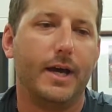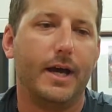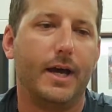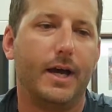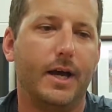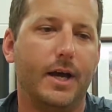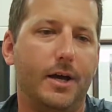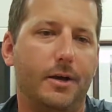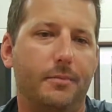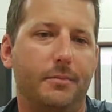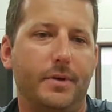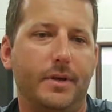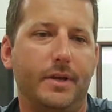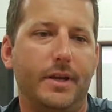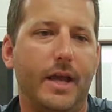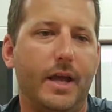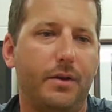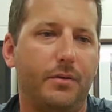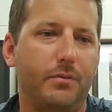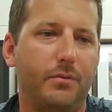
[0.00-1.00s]
and
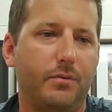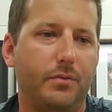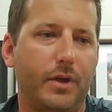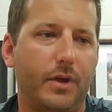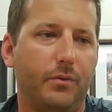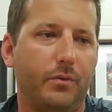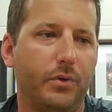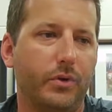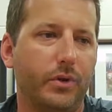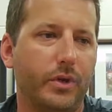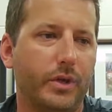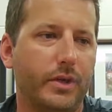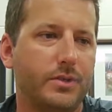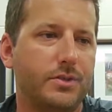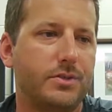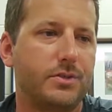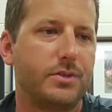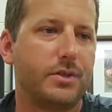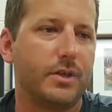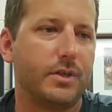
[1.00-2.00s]
that really
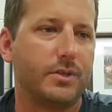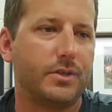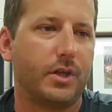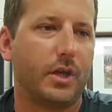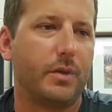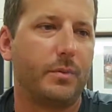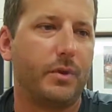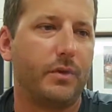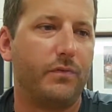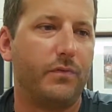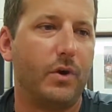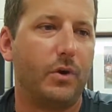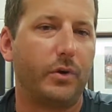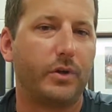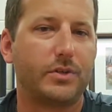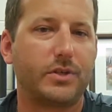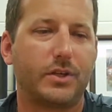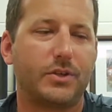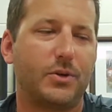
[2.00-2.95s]
is going to be the focus.